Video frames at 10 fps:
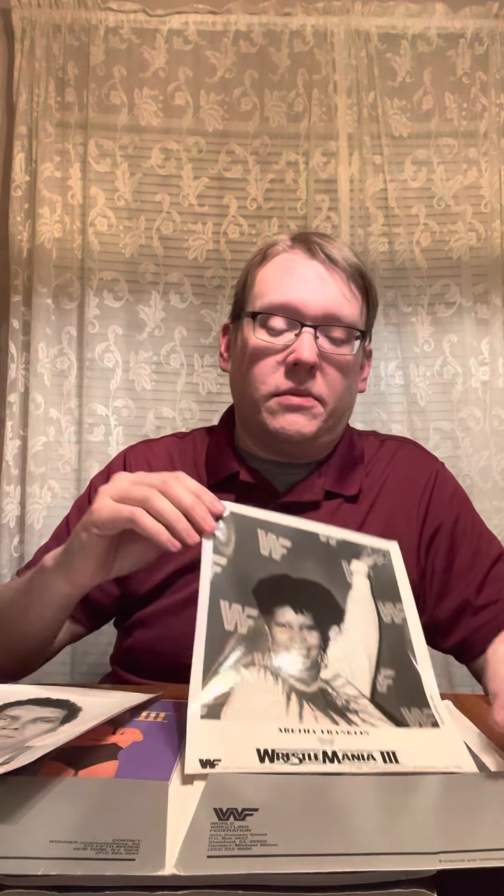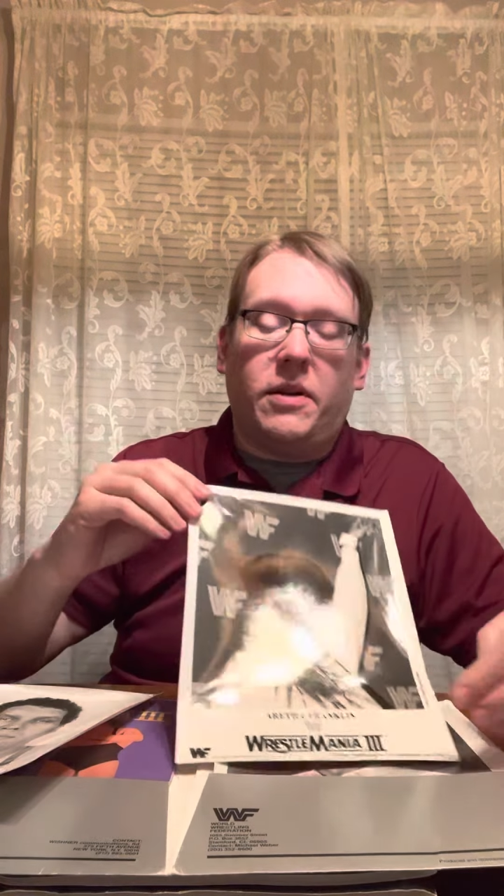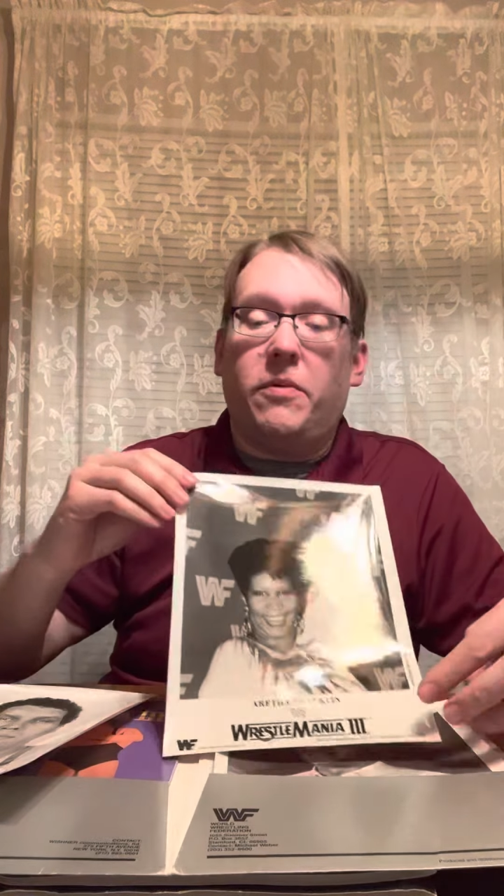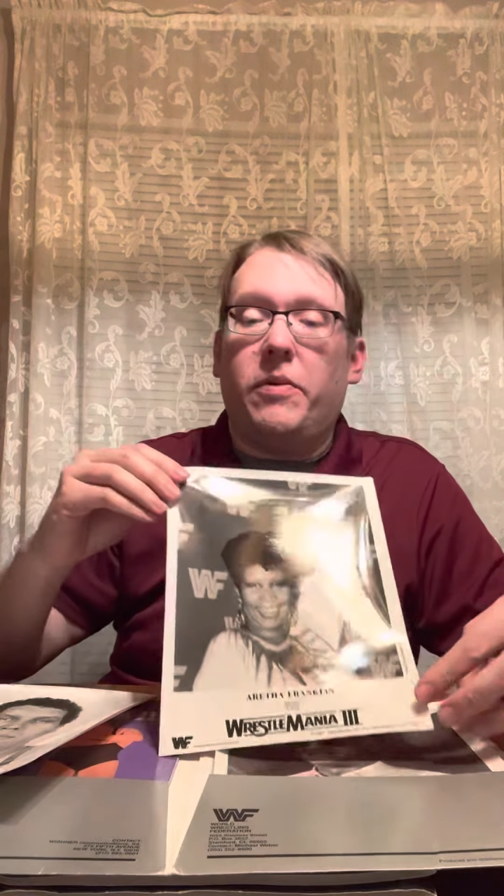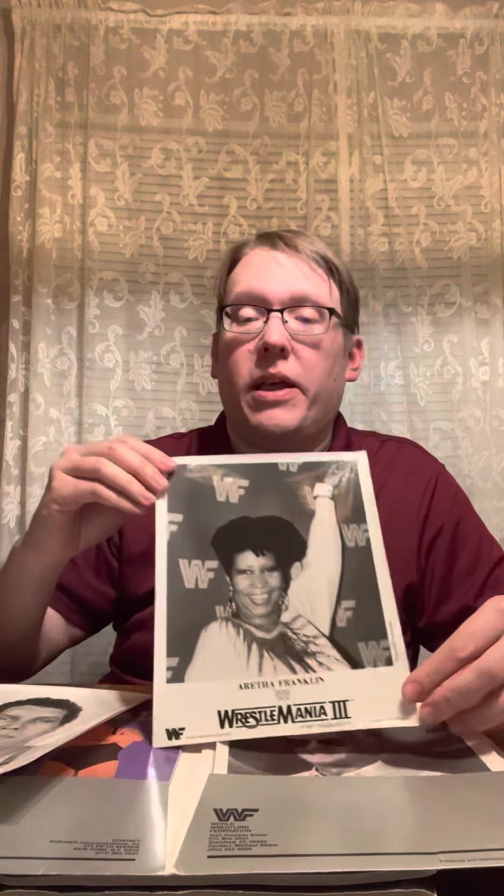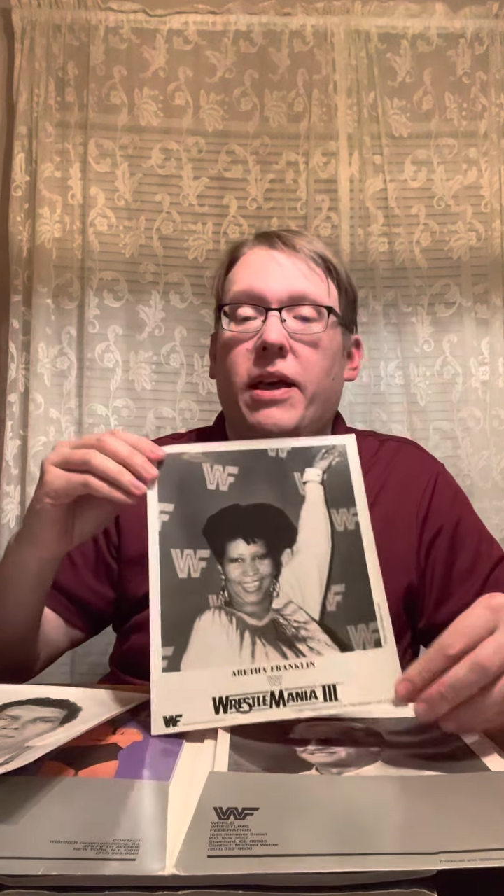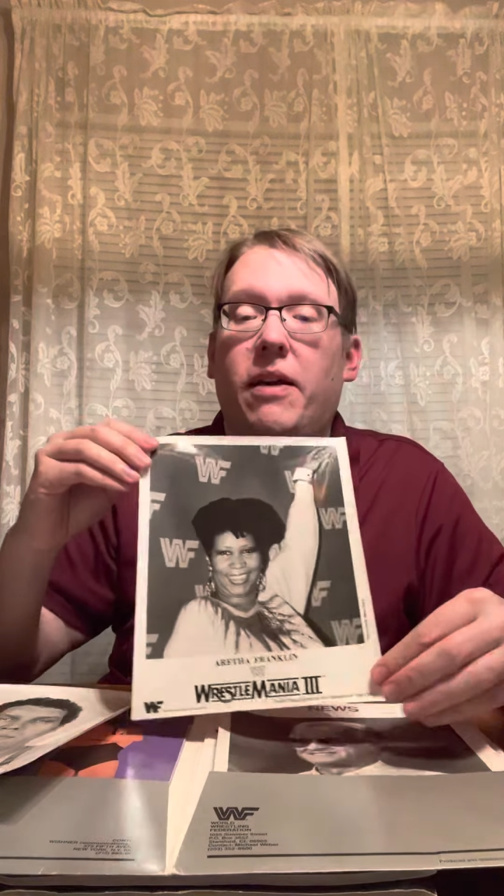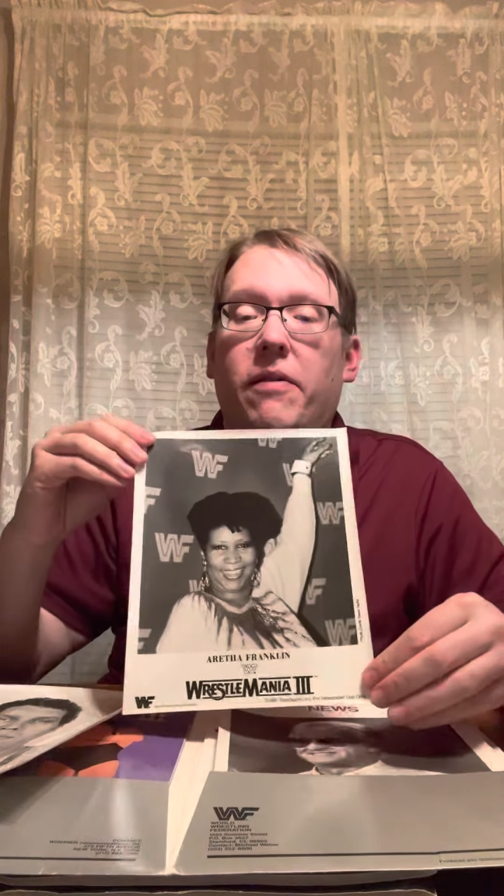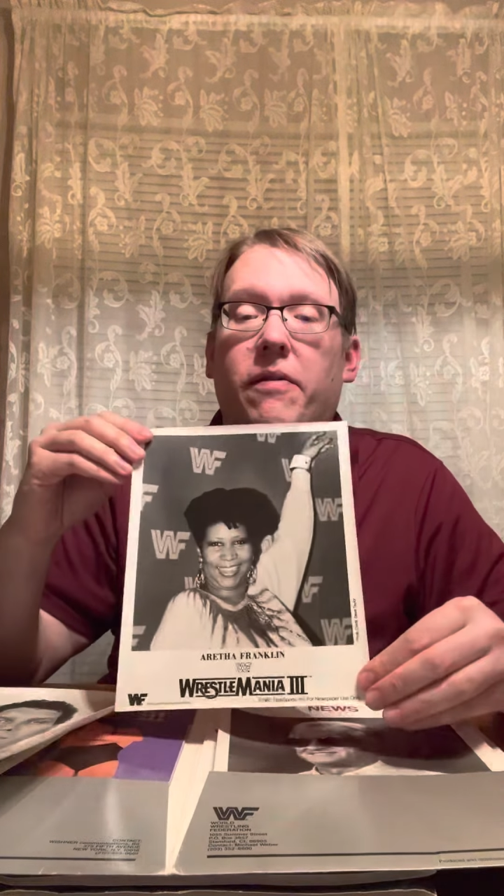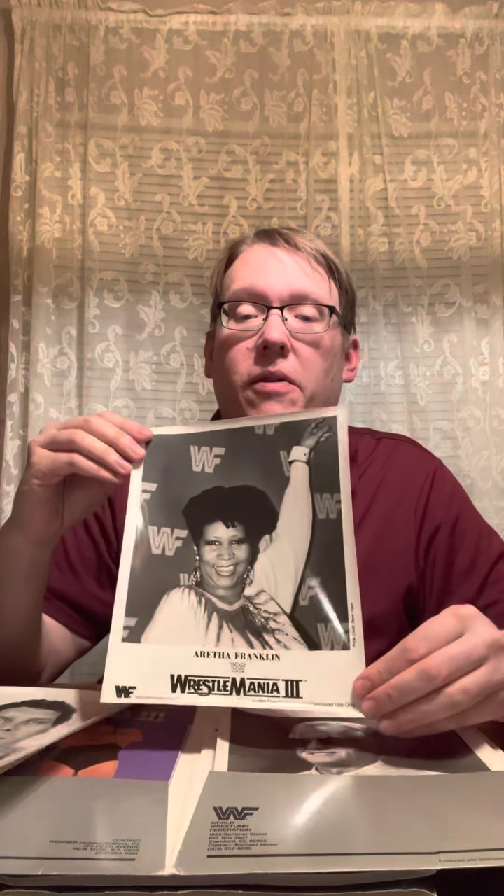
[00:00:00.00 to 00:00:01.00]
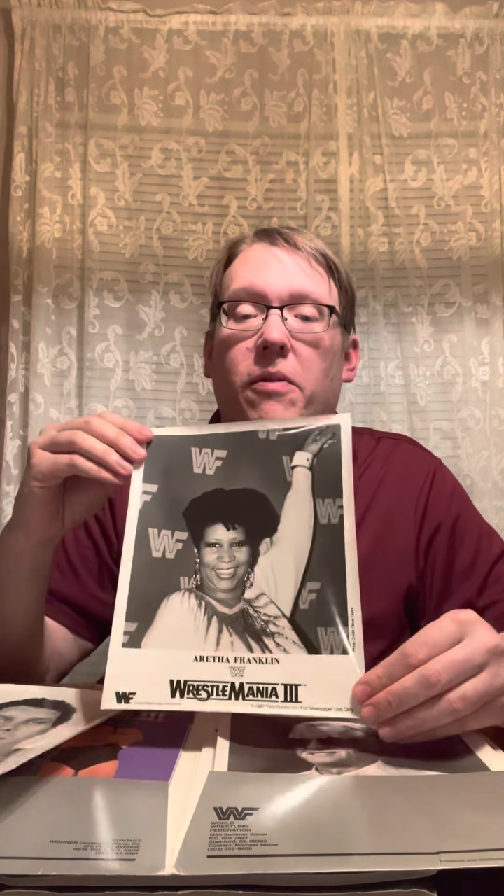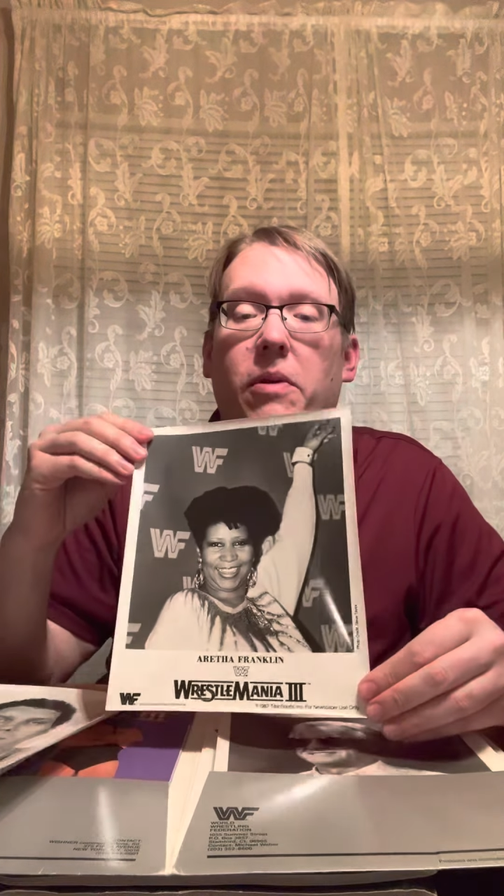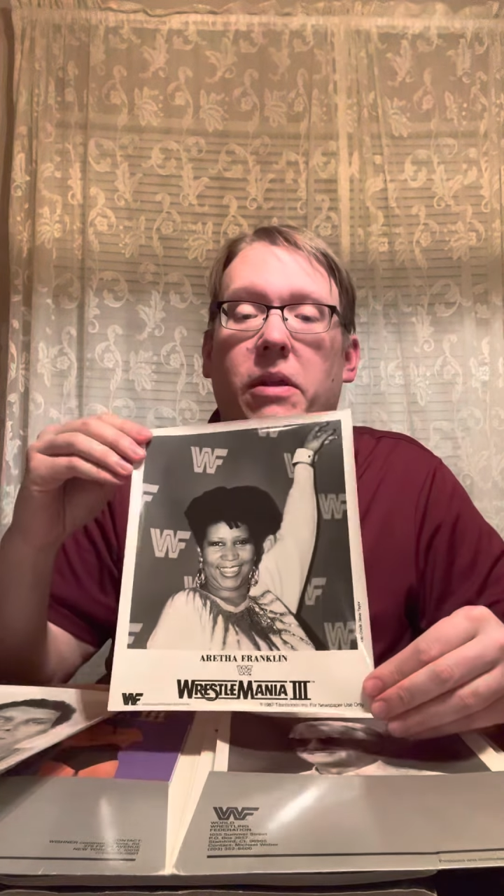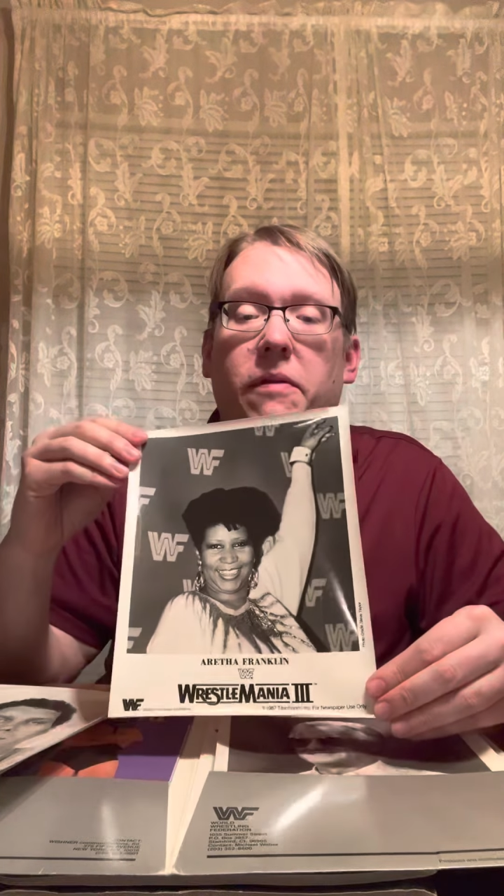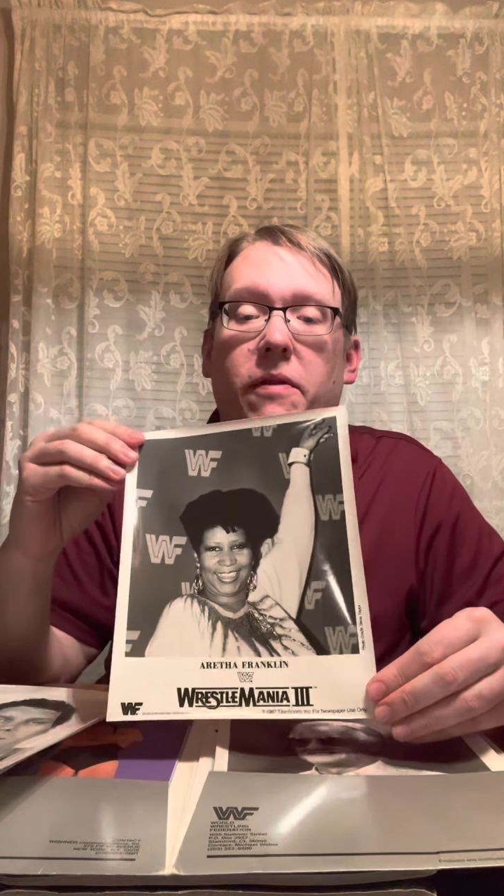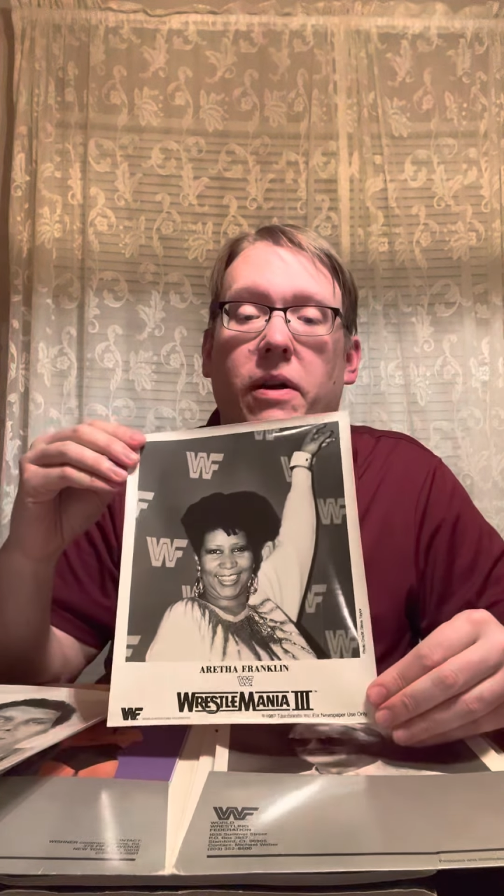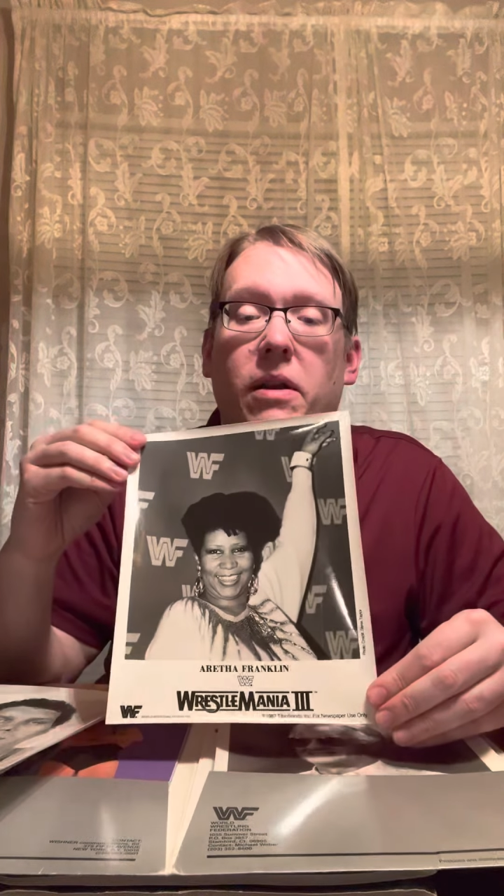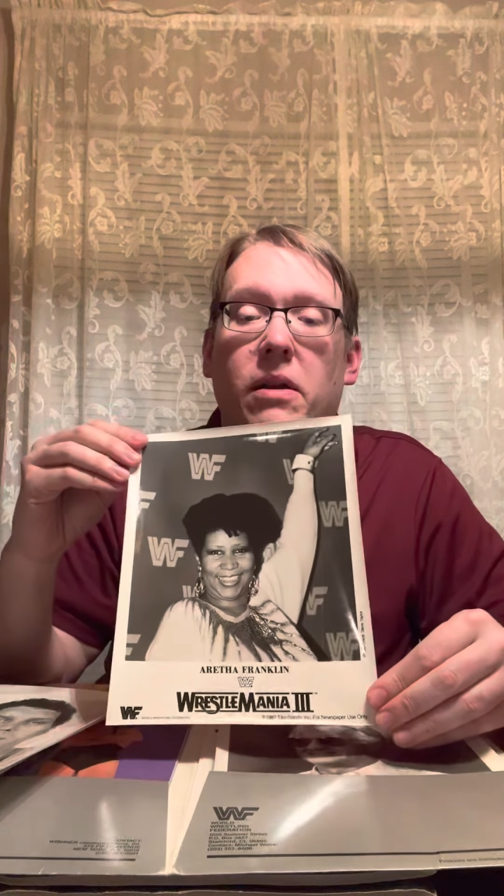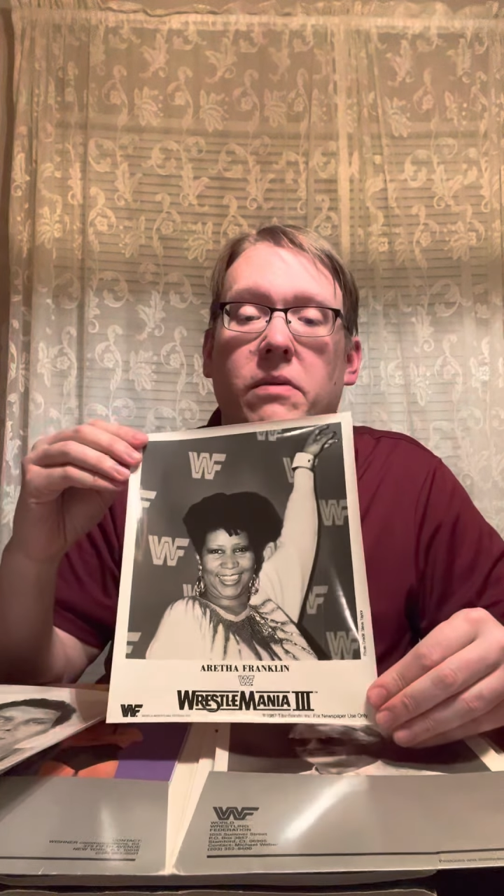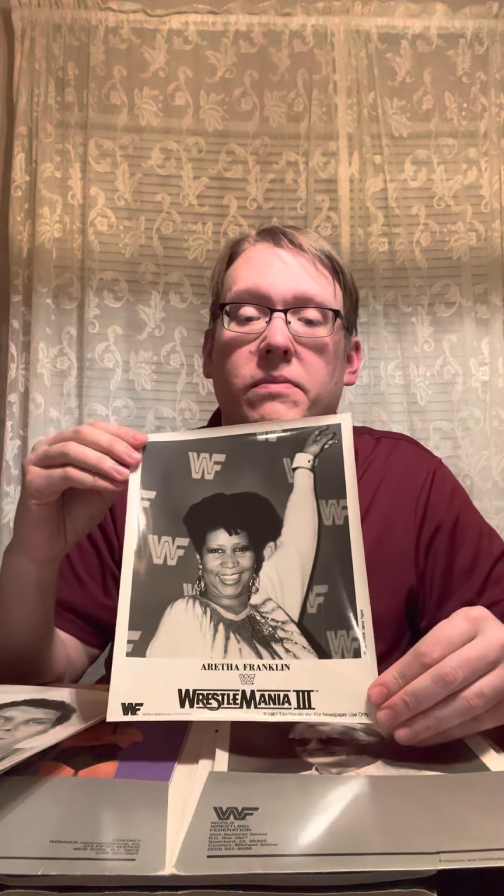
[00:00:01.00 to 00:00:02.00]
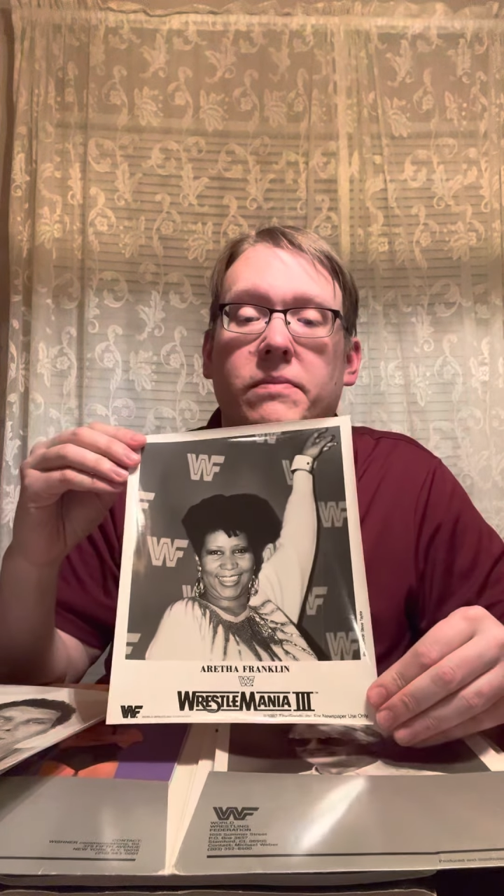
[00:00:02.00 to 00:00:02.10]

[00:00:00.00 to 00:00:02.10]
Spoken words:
And we have Aretha Franklin,